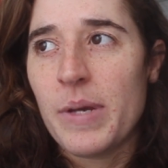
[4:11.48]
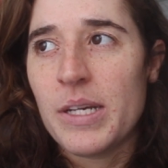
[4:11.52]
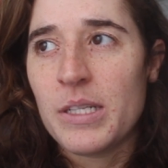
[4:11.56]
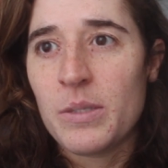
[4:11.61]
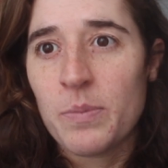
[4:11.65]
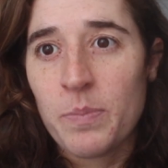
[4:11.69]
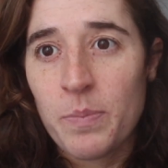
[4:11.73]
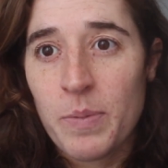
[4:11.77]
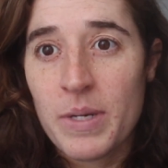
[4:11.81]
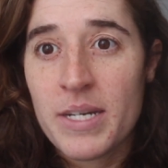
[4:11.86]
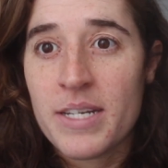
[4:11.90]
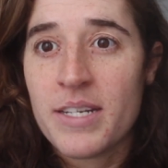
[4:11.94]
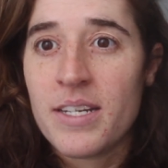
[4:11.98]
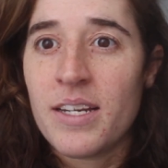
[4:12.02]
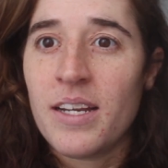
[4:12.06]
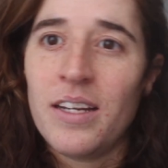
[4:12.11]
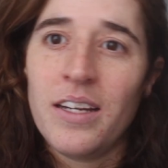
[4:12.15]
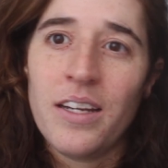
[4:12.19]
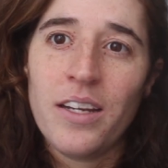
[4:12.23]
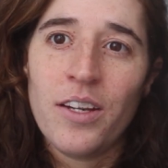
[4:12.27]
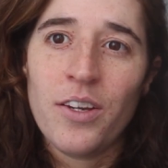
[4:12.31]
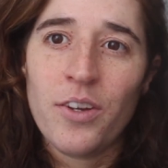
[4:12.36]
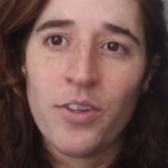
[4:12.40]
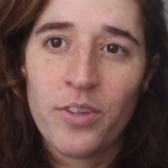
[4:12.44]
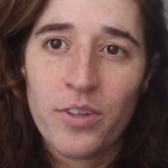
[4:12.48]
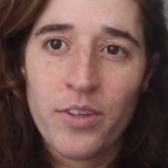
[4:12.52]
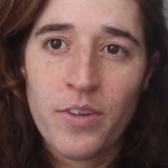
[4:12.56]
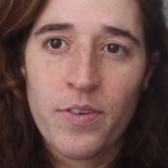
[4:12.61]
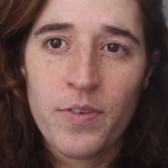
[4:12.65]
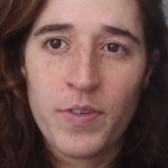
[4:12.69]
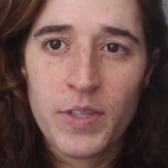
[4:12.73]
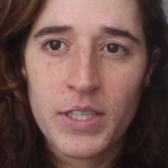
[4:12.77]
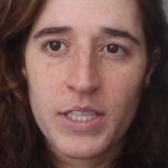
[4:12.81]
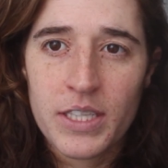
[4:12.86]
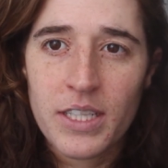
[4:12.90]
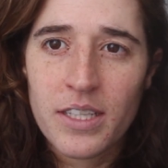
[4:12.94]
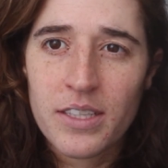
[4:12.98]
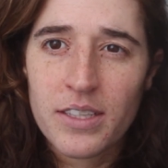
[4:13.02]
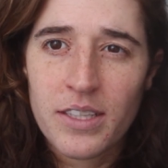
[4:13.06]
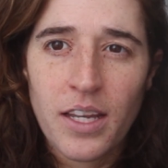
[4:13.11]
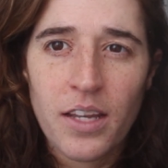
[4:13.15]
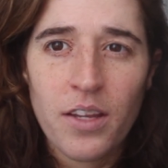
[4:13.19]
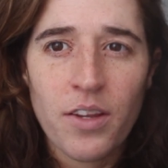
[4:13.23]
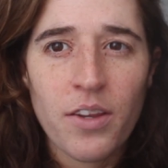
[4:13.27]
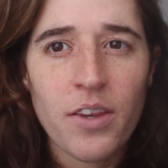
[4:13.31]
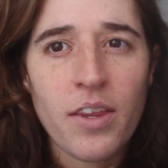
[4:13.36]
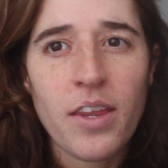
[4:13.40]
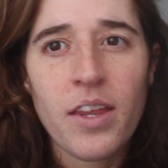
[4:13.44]
especially on the physics.
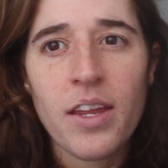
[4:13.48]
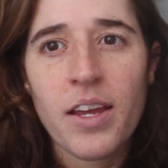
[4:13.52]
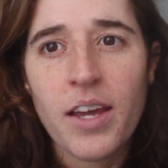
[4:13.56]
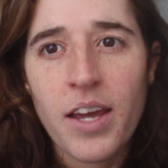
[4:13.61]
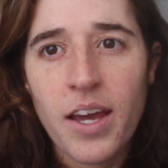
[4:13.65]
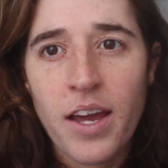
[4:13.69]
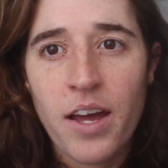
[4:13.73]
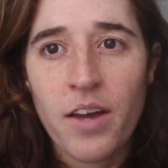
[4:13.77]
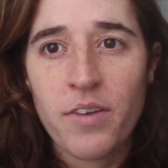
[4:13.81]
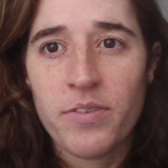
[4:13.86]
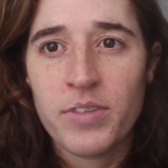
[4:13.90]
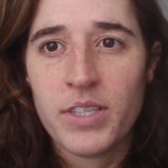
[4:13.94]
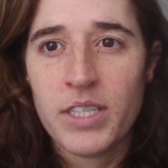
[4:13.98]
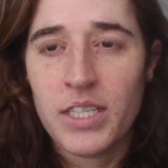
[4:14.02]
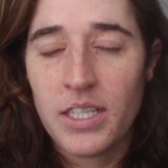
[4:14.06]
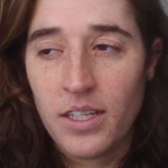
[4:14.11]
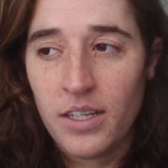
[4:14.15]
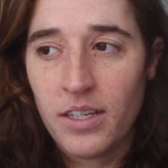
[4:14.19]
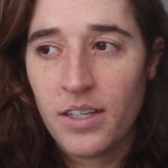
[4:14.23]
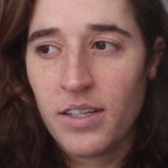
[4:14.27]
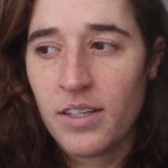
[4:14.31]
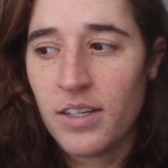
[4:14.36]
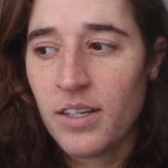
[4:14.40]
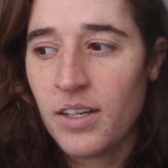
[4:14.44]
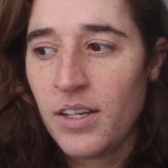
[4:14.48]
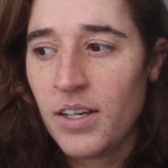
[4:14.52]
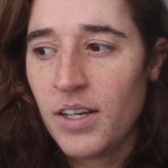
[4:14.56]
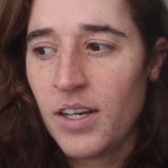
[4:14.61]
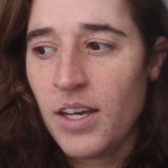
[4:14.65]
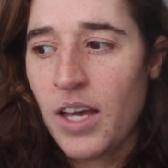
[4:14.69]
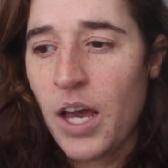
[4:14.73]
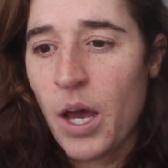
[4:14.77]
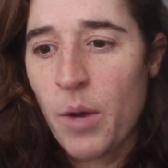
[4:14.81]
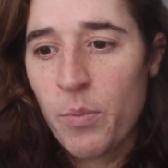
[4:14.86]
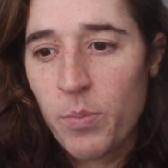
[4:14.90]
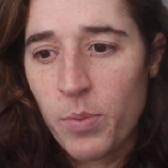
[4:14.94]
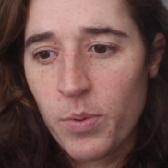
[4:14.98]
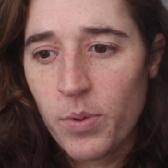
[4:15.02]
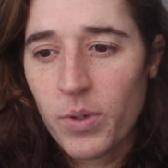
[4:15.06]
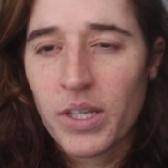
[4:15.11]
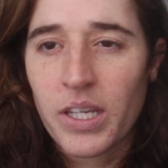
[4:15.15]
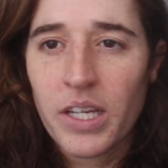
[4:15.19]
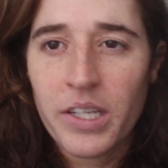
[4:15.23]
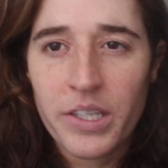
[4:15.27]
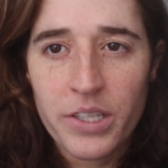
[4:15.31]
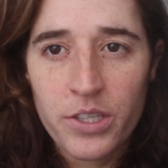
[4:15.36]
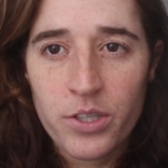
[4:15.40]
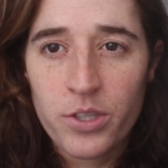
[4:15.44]
I don't think I have seen a
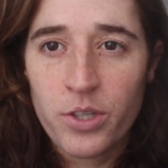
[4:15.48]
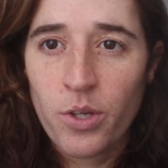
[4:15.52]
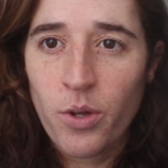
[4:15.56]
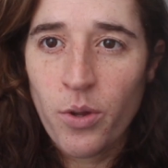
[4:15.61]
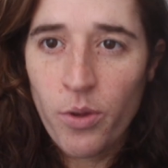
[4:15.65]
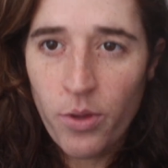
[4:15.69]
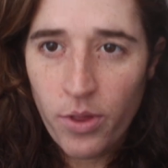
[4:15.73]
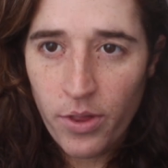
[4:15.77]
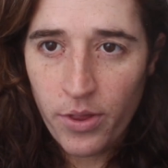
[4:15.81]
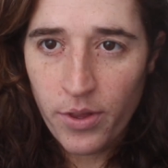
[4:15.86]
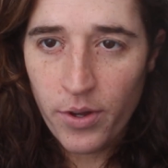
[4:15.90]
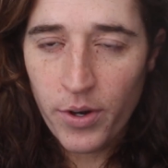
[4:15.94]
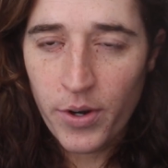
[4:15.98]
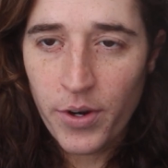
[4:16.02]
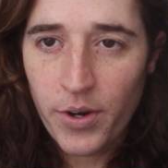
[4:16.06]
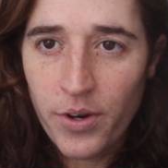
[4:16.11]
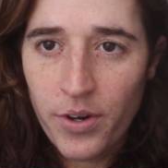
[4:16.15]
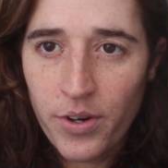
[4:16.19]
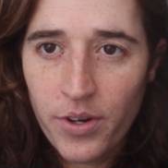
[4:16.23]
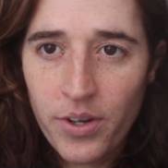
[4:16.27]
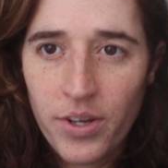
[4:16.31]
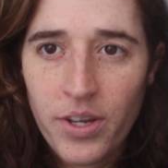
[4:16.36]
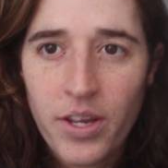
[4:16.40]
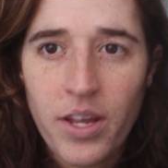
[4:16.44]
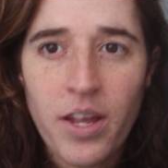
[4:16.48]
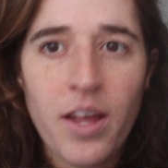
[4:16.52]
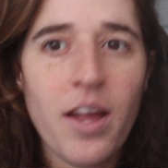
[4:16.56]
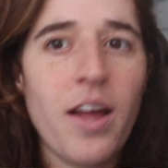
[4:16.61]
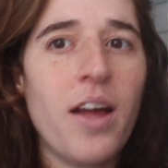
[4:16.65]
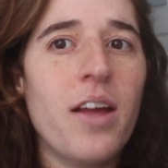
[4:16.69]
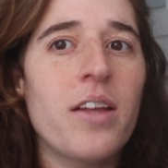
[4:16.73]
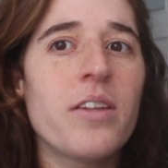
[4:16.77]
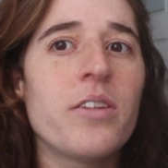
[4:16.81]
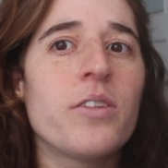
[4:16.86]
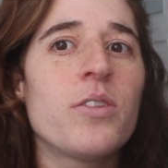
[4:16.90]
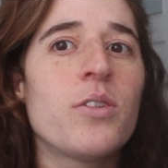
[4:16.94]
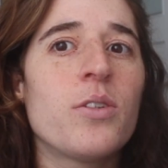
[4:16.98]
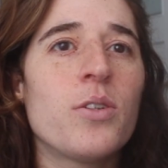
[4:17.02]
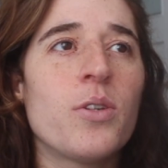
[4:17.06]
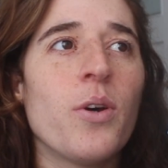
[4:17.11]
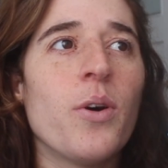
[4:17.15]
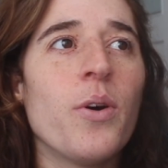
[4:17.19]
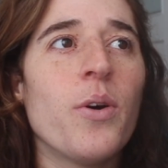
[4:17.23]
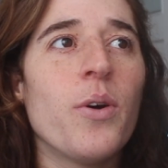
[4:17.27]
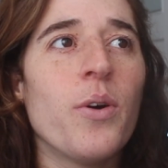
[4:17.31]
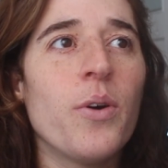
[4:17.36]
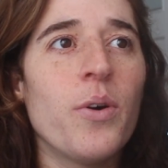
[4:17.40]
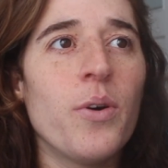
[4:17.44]
book that is so thorough and
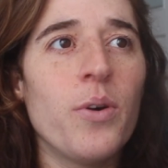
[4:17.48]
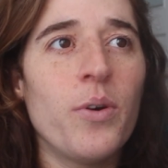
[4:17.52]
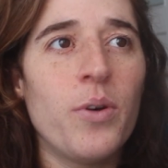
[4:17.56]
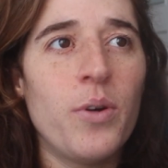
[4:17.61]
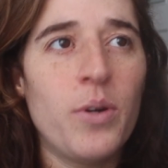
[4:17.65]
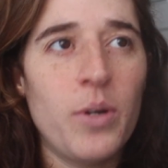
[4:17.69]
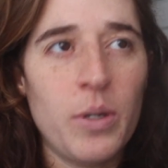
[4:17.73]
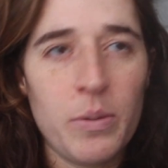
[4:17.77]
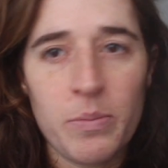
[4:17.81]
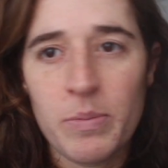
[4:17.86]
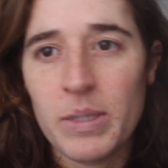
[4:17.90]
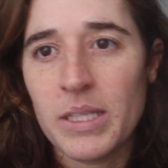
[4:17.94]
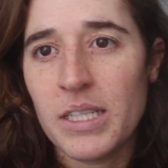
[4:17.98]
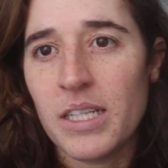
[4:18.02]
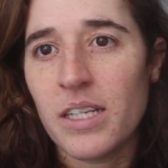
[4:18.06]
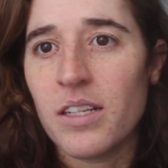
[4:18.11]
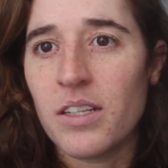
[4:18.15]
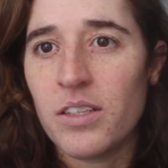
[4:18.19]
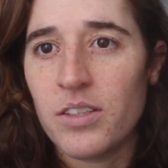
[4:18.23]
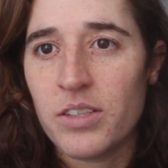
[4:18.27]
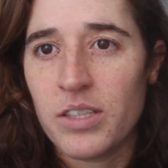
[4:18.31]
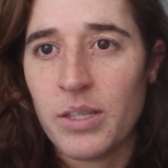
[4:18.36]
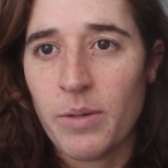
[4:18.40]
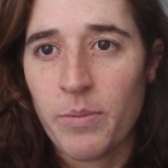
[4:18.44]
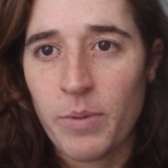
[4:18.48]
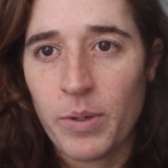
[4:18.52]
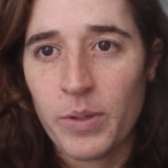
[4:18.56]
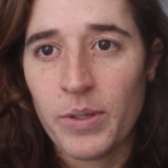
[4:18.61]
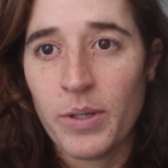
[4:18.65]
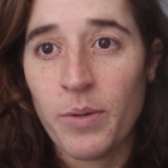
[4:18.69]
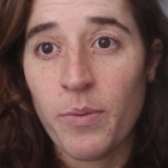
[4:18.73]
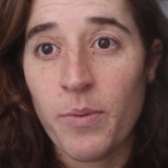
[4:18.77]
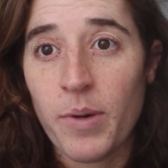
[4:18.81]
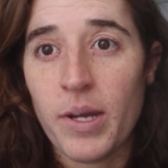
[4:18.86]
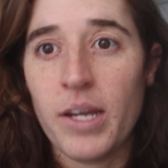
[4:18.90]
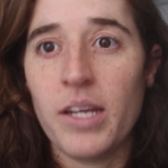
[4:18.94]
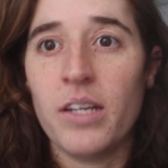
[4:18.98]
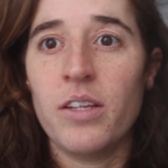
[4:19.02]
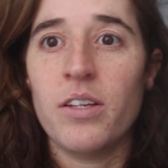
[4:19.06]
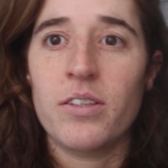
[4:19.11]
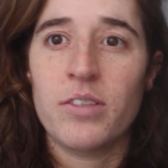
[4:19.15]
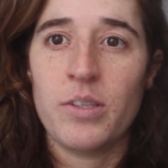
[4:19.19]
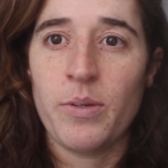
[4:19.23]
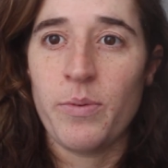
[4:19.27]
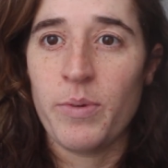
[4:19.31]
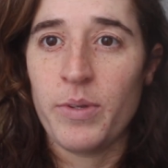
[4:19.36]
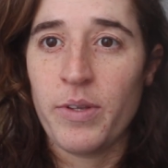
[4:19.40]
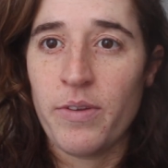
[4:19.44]
so meticulous about the way it
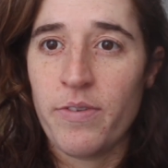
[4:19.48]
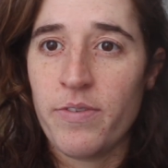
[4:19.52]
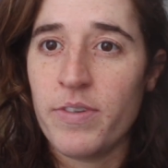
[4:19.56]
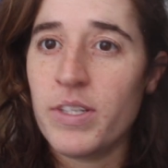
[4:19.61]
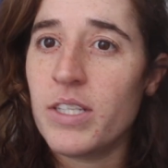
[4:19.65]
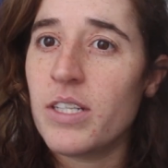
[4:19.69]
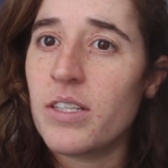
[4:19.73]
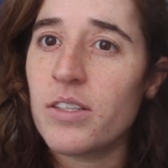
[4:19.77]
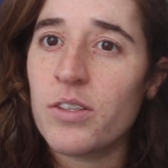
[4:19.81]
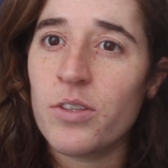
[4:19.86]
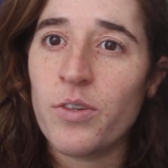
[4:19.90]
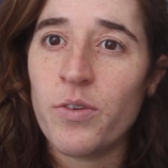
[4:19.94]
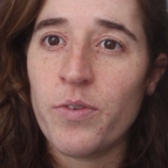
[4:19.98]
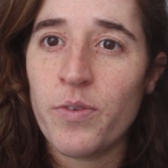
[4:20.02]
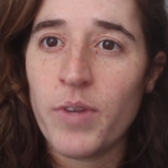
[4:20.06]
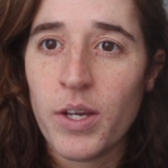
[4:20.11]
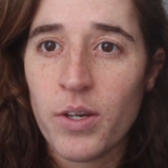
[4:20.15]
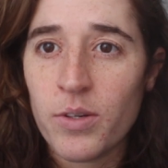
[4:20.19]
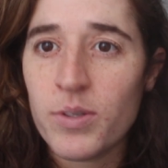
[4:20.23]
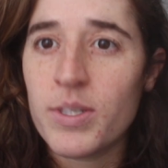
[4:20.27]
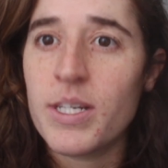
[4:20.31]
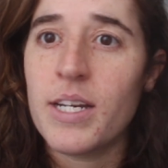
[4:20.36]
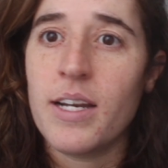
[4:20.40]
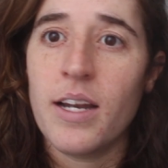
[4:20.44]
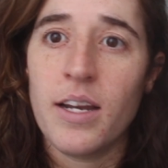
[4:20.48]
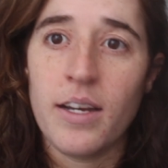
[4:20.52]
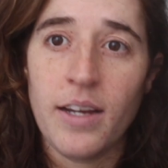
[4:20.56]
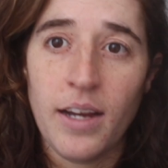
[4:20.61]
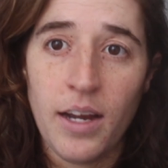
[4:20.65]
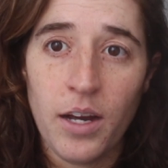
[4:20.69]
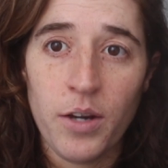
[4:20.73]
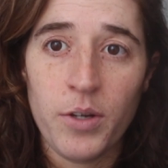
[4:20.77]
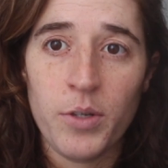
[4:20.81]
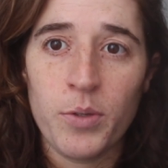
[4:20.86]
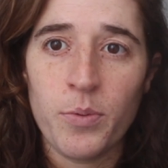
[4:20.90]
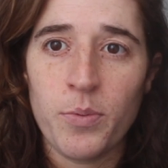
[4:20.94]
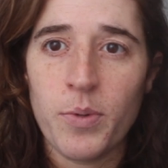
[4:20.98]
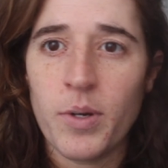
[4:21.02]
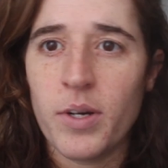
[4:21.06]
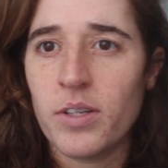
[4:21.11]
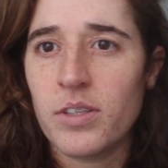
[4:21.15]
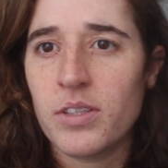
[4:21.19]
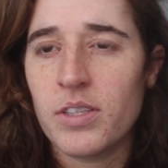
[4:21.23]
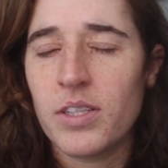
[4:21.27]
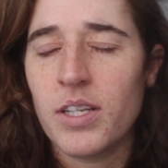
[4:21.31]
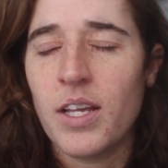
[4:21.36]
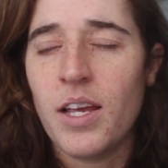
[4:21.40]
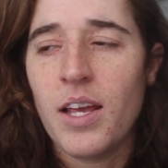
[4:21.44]
talks about the physics of the ocean and how it
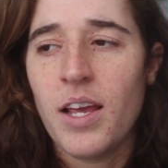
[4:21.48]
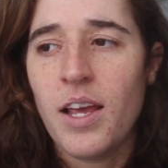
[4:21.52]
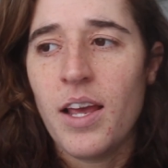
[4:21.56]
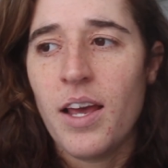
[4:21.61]
works.